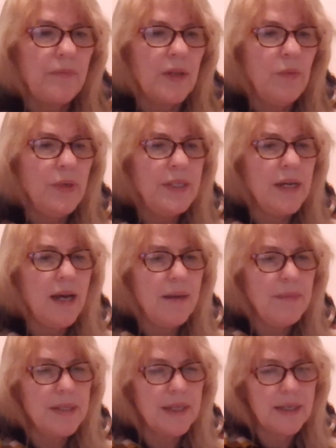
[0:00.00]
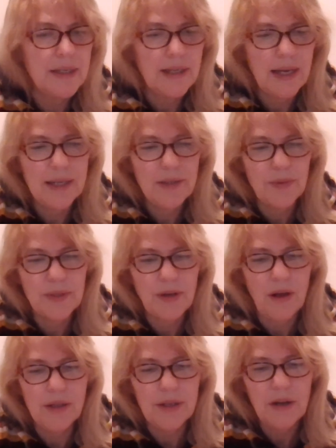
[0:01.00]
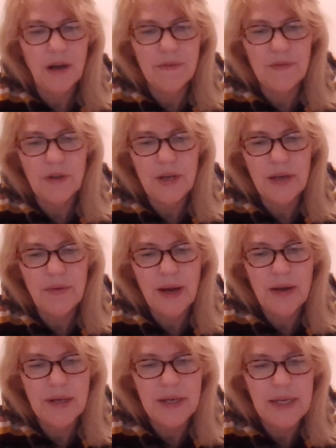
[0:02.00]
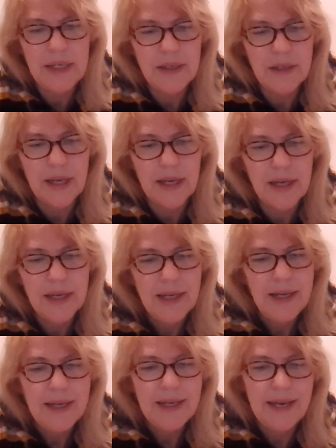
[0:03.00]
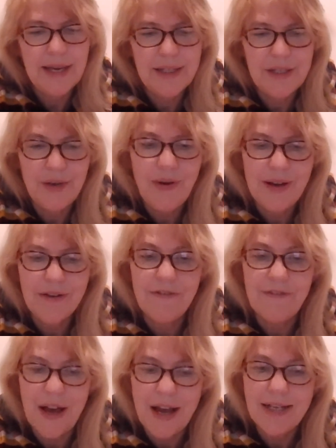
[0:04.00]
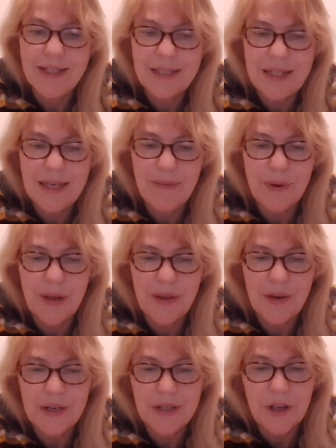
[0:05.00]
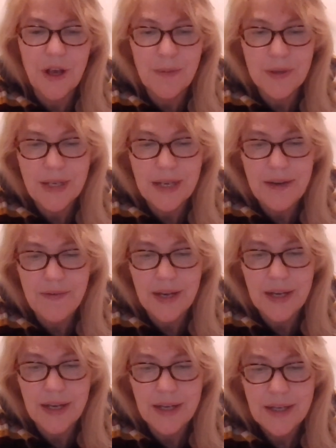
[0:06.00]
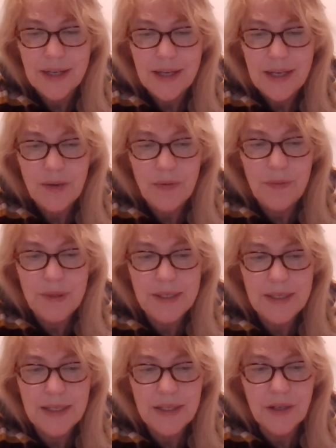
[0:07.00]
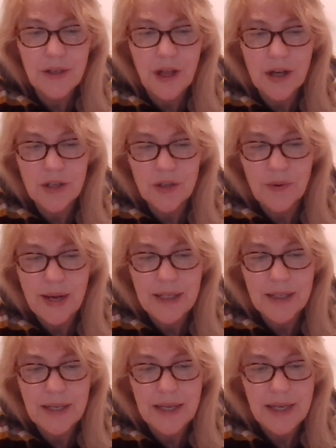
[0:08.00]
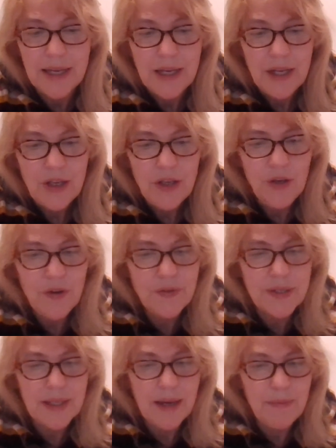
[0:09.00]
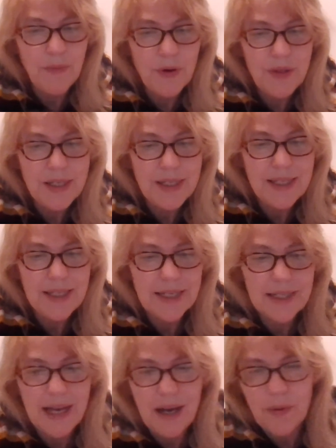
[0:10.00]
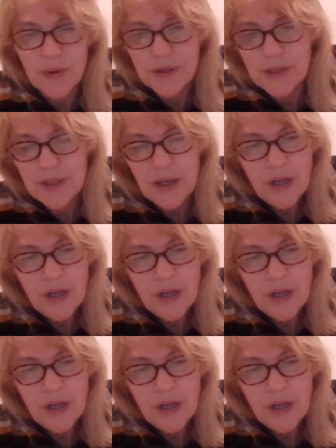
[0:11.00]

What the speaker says: What time is it? Asked Raskolnikov, looking round uneasily. Yes, you had a fine sleep, brother. It is almost evening. It will be 6 o'clock directly. You've slept more than 6 hours.